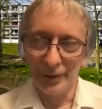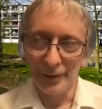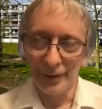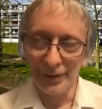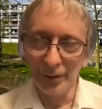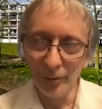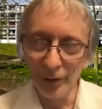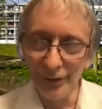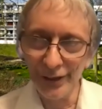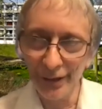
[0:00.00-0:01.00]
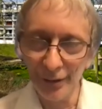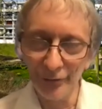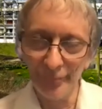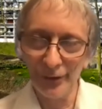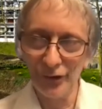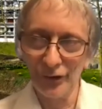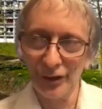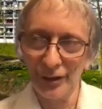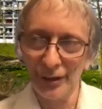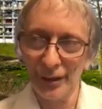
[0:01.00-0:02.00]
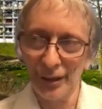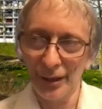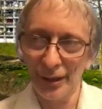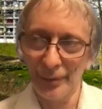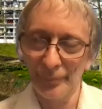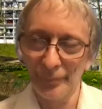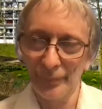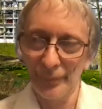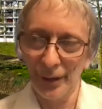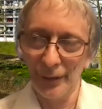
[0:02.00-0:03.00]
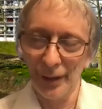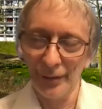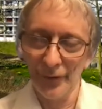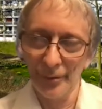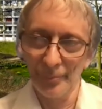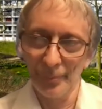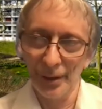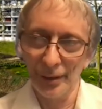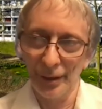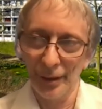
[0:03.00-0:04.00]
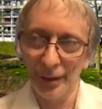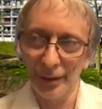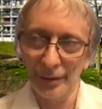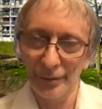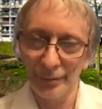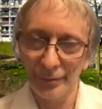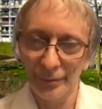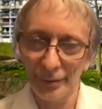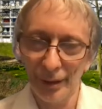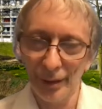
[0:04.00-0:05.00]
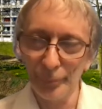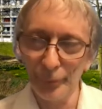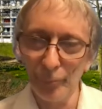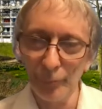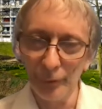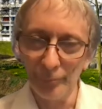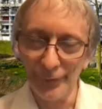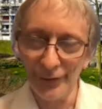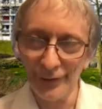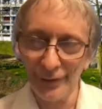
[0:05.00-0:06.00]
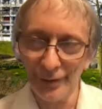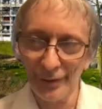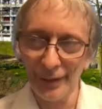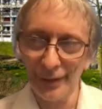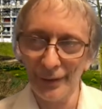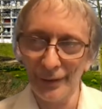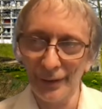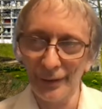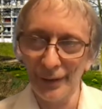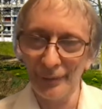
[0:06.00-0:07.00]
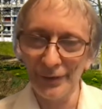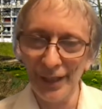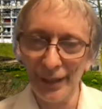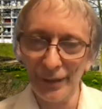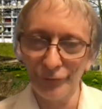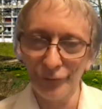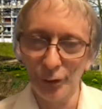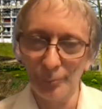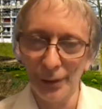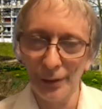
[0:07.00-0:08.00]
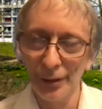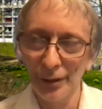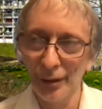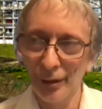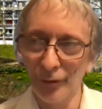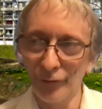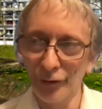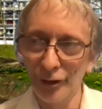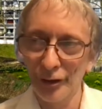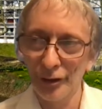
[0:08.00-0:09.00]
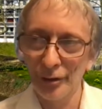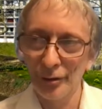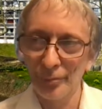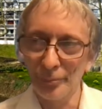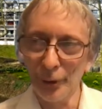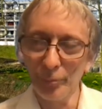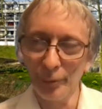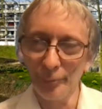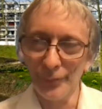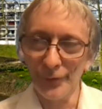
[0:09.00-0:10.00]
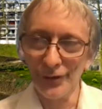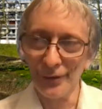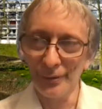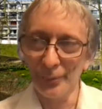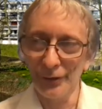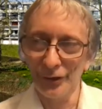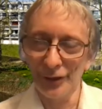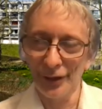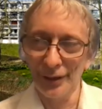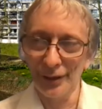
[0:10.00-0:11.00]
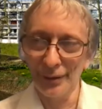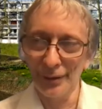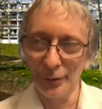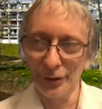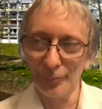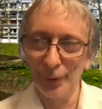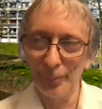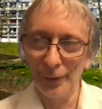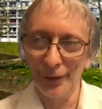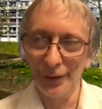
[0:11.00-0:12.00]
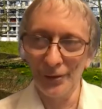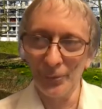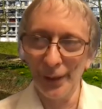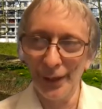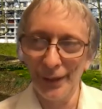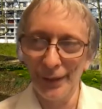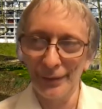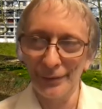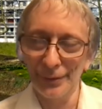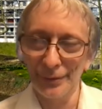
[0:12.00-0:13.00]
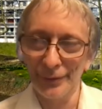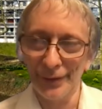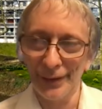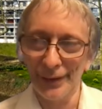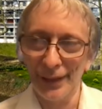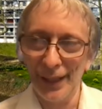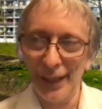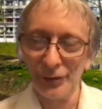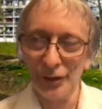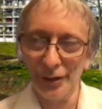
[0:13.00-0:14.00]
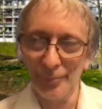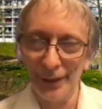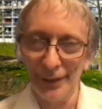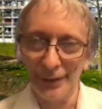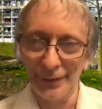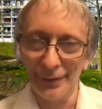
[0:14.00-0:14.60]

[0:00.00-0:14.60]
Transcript: So all those things you've mentioned, none of them are problems. None of them take the form of problems, which, according to Popper, is where thinking actually begins.